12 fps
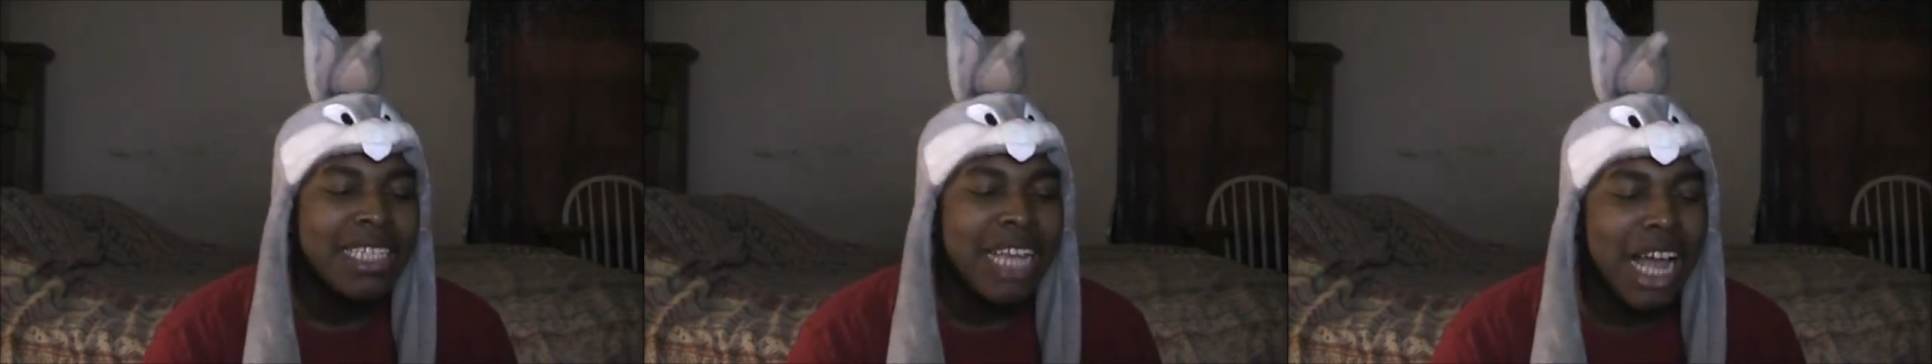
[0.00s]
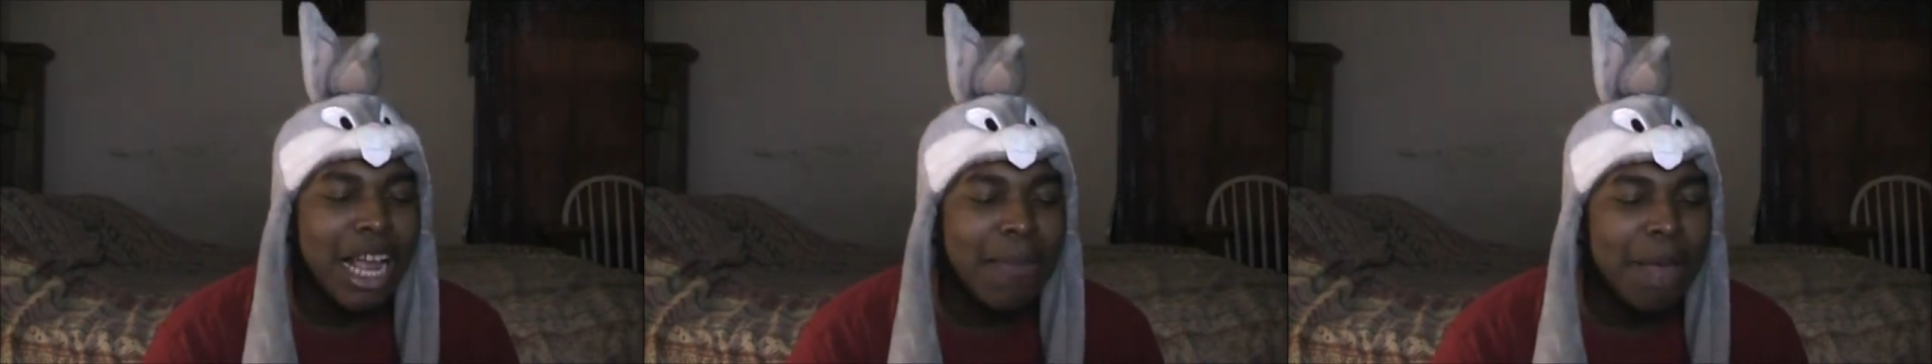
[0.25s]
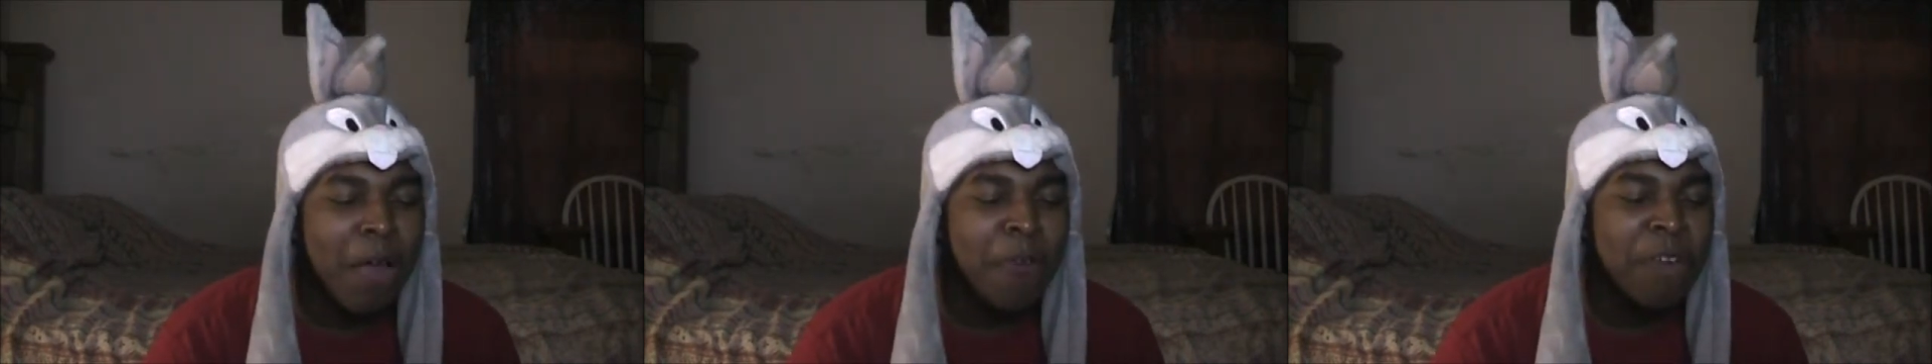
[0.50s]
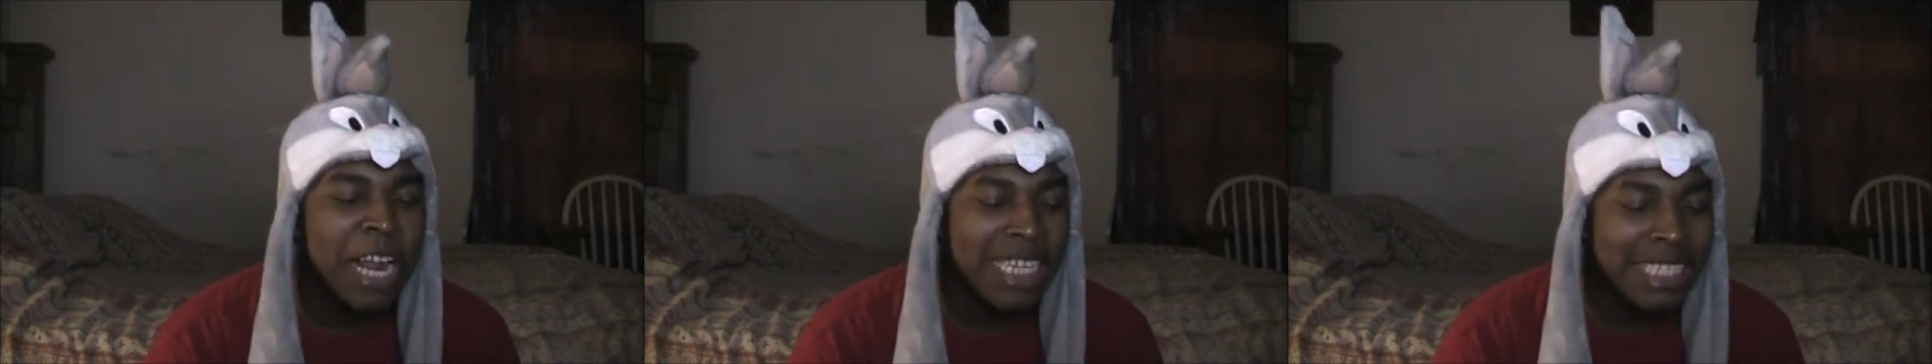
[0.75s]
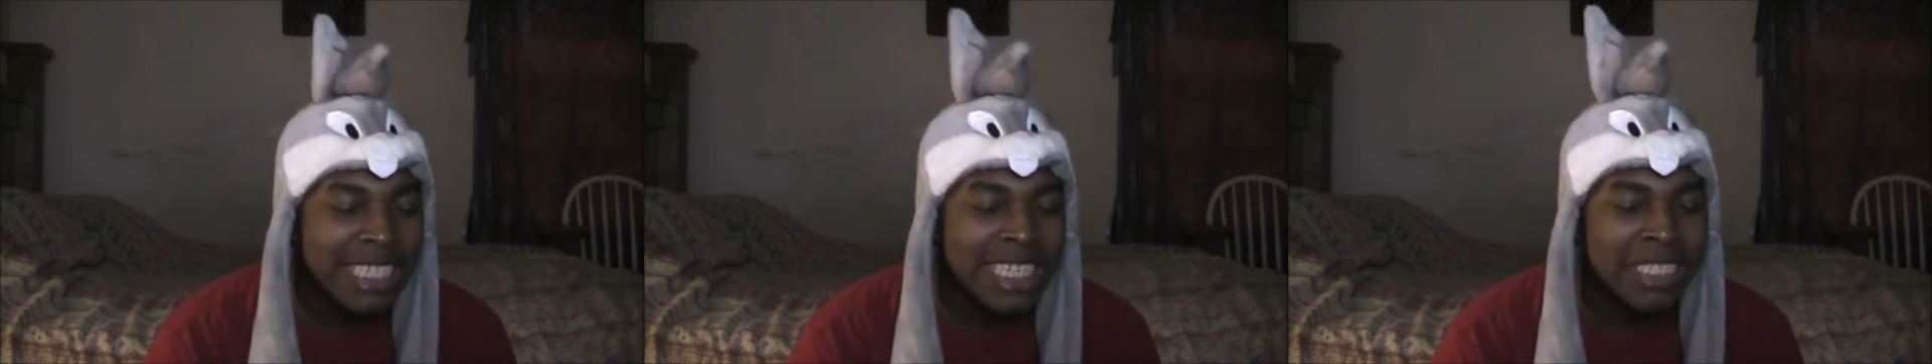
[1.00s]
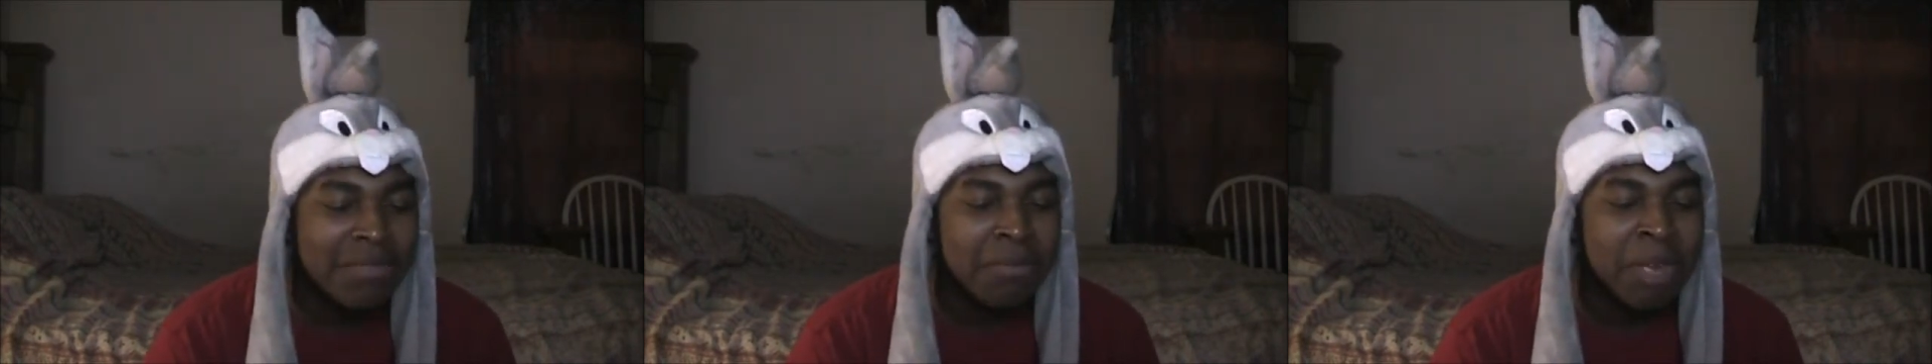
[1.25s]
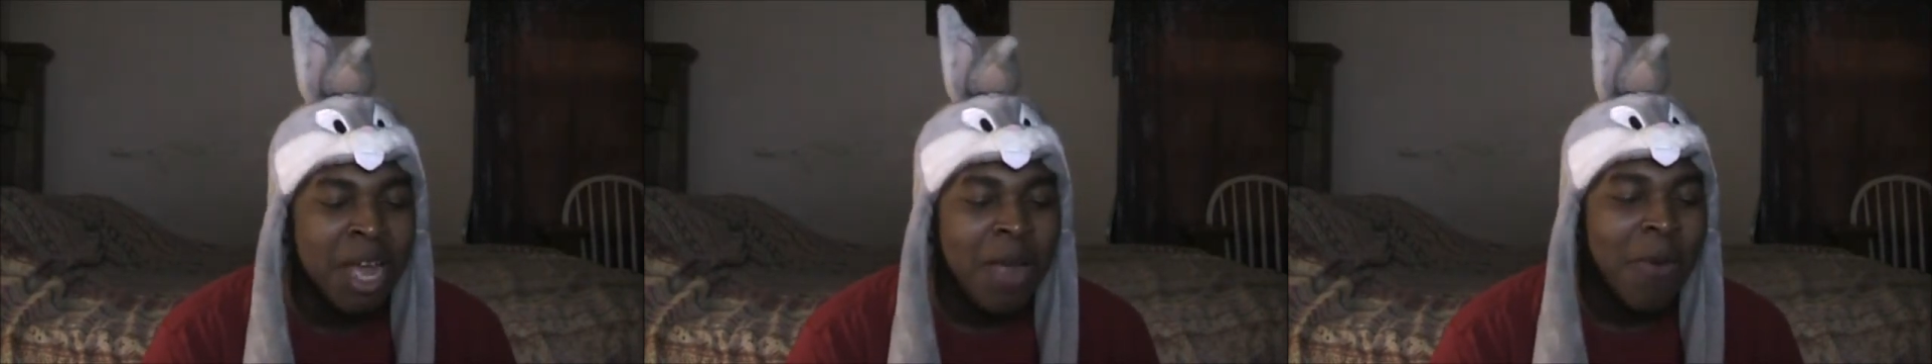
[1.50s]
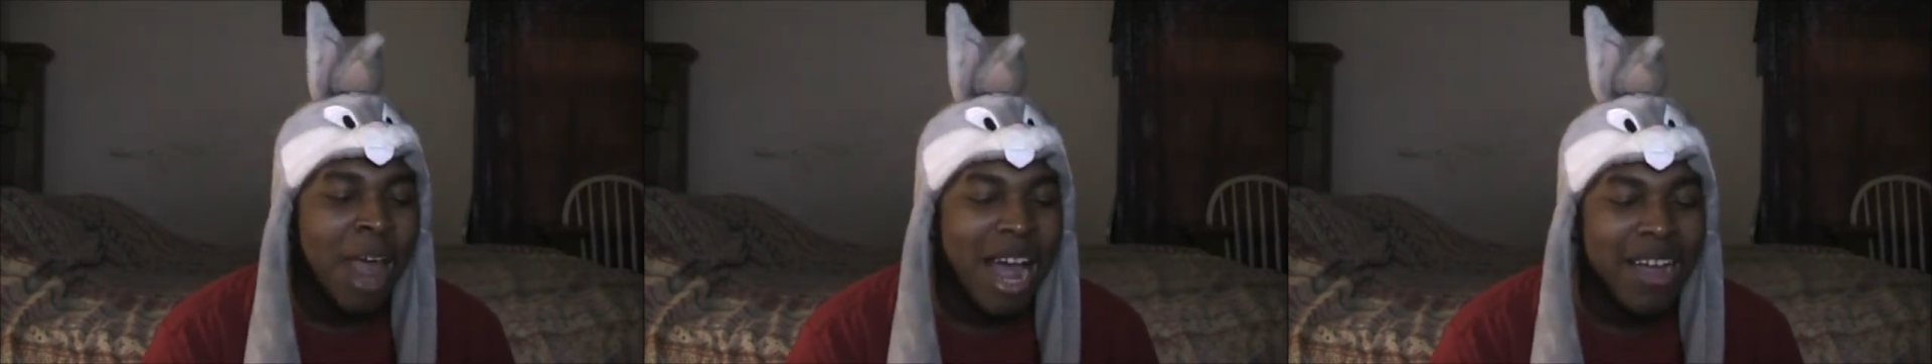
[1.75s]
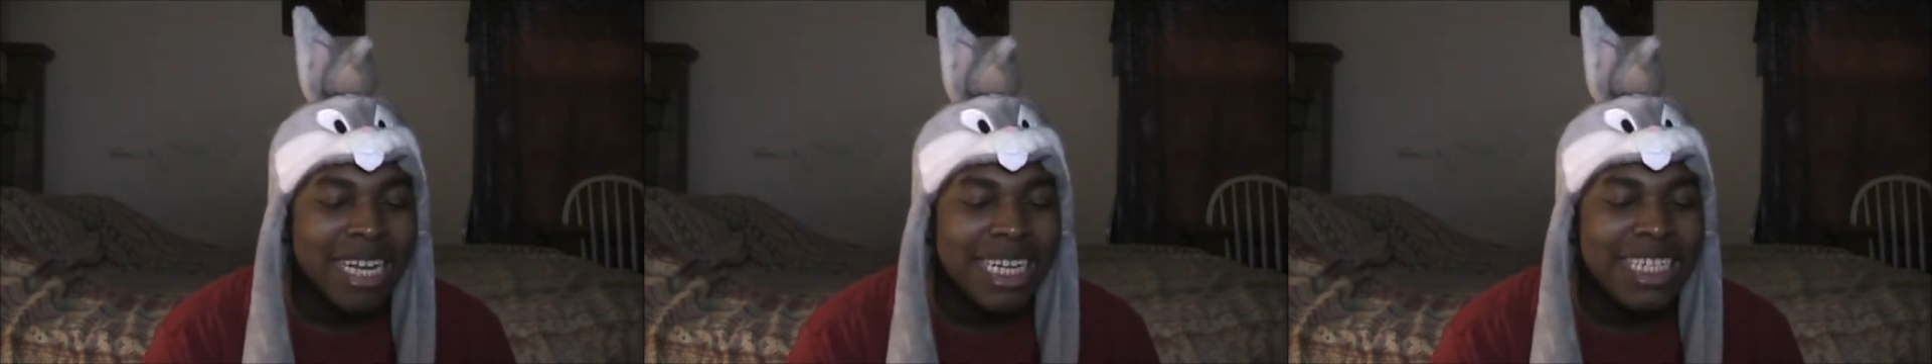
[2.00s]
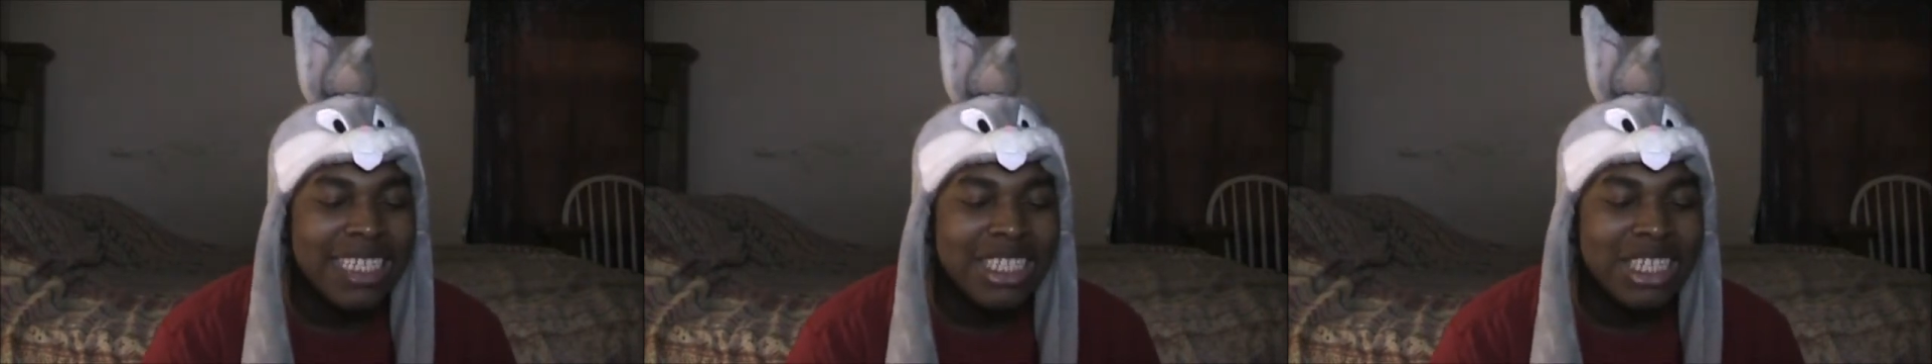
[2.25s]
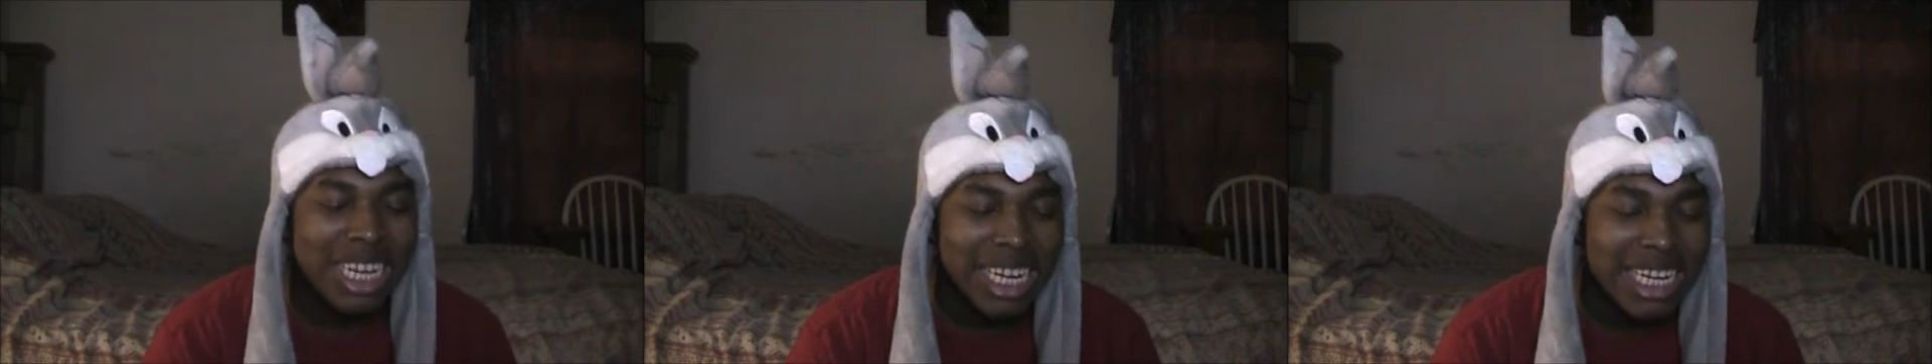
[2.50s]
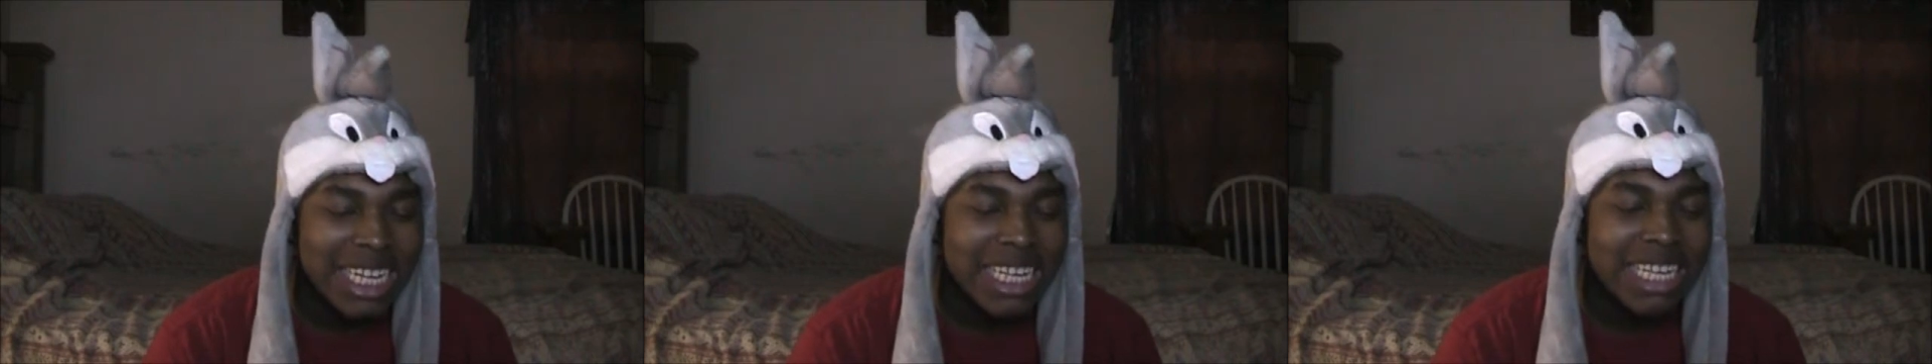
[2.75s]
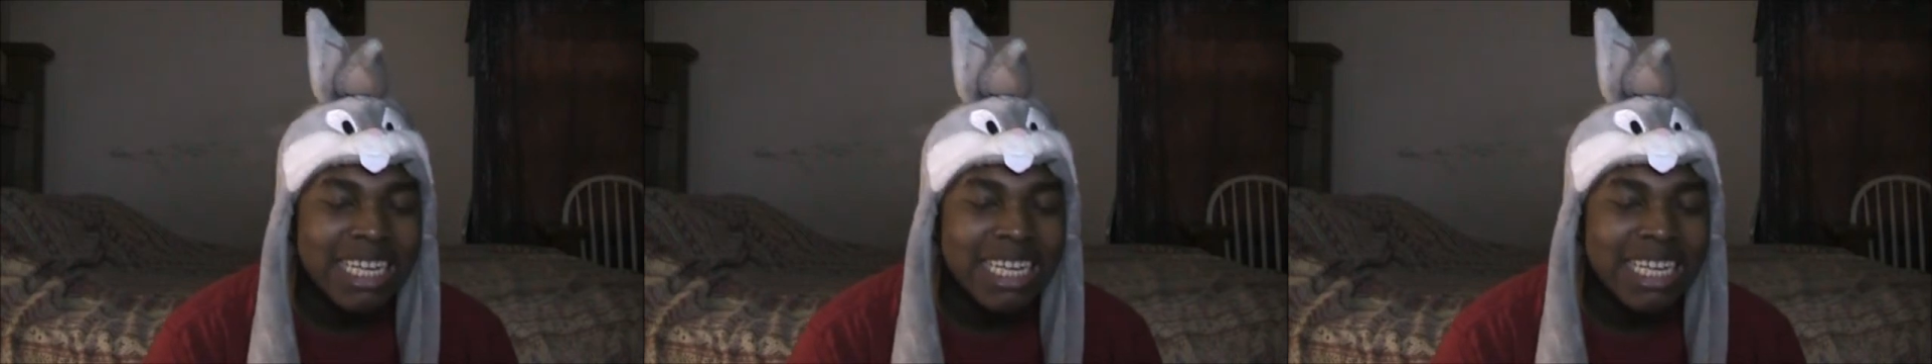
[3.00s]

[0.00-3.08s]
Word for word: Talk about racism while eating chicken